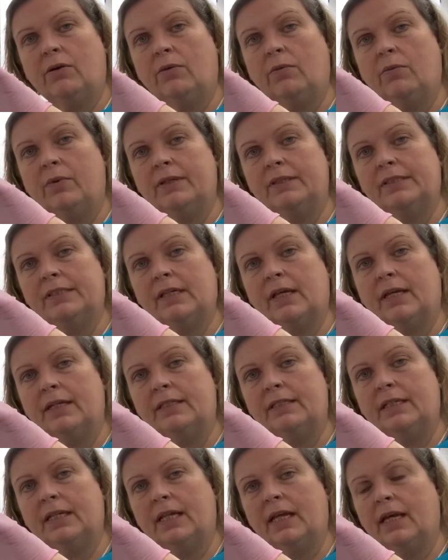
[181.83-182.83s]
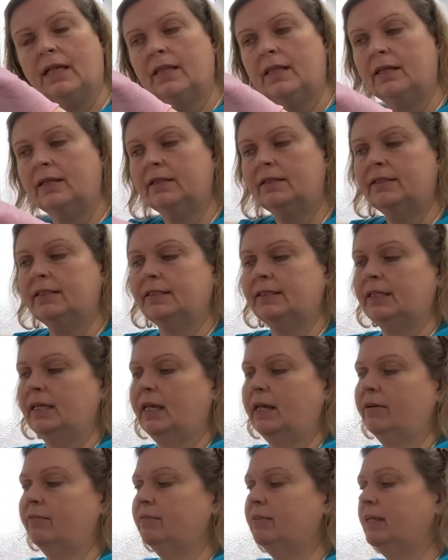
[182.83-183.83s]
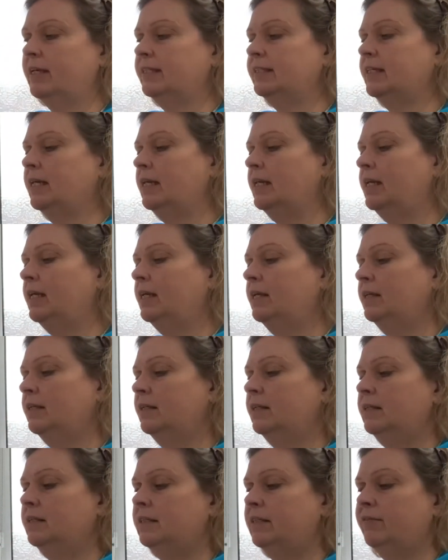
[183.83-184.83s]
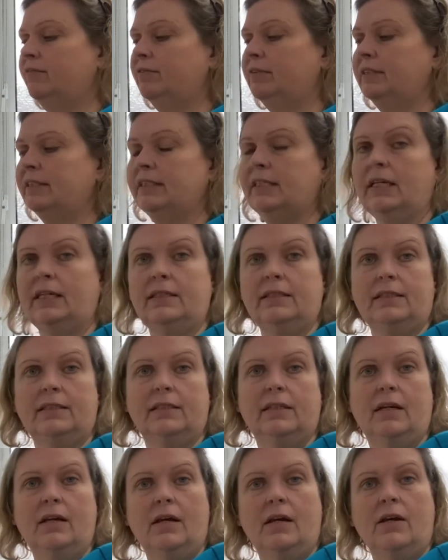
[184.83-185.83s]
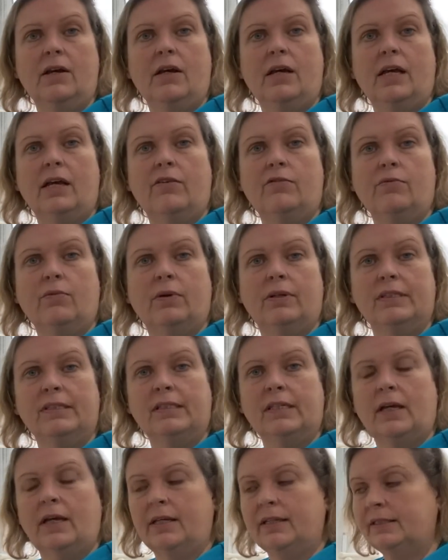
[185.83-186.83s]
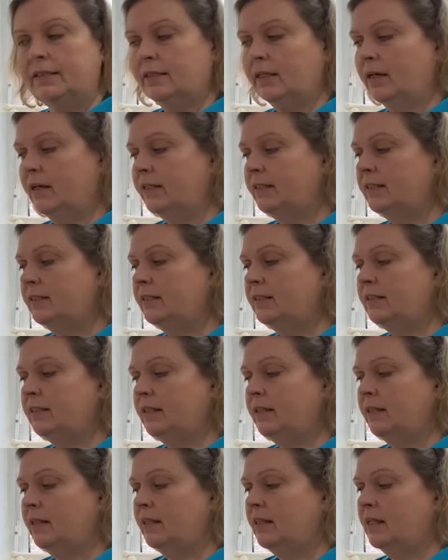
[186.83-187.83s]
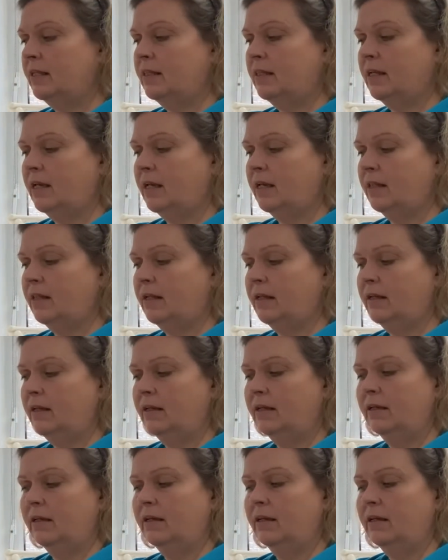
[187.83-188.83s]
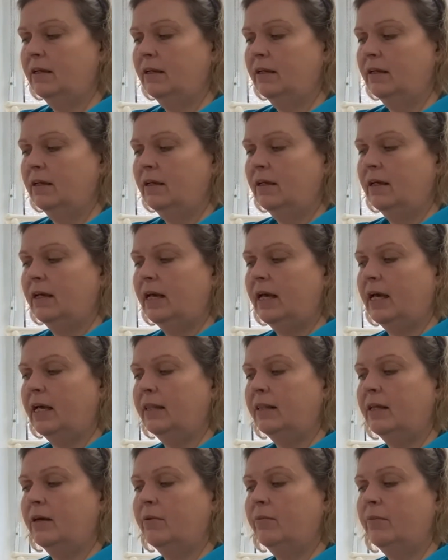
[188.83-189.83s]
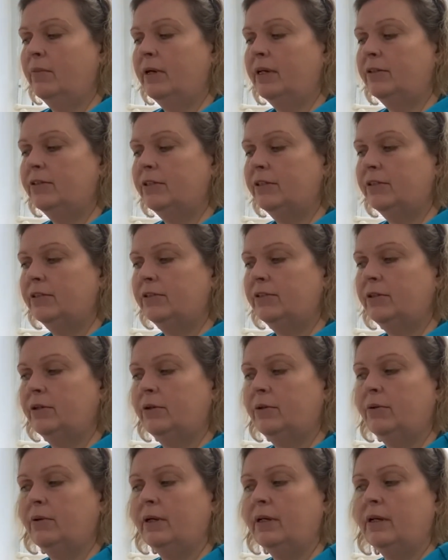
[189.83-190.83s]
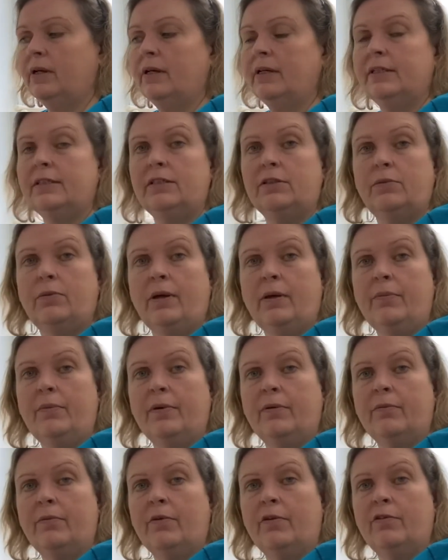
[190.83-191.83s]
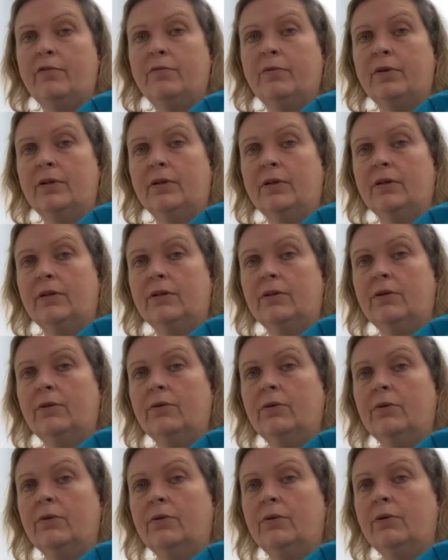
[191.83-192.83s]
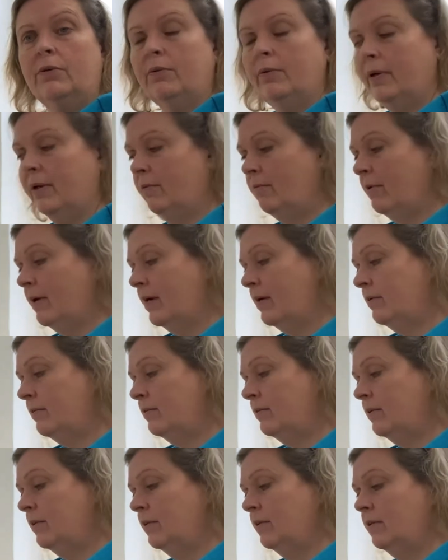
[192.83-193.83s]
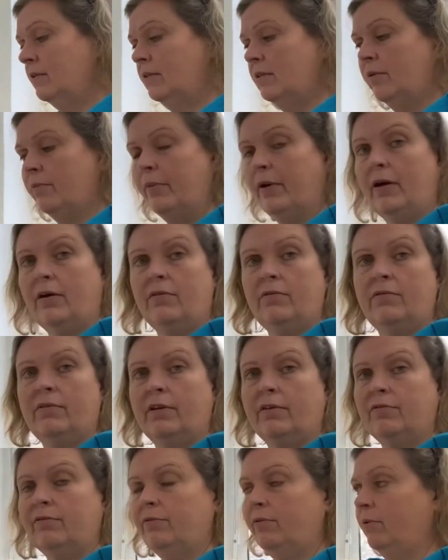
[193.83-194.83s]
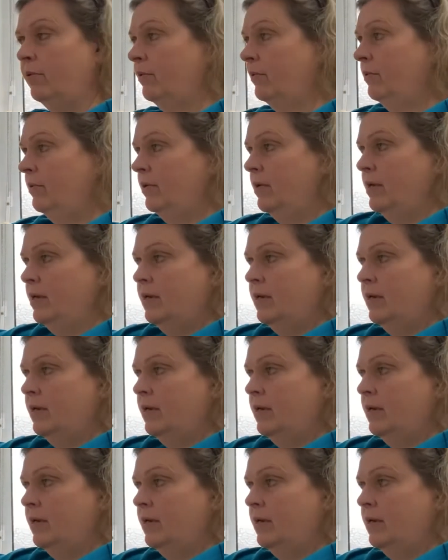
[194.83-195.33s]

on one side to the other to see if there's any differences, if one side's tighter than the other. And then we just do a nice sweeping movement all the way around the pelvic floor.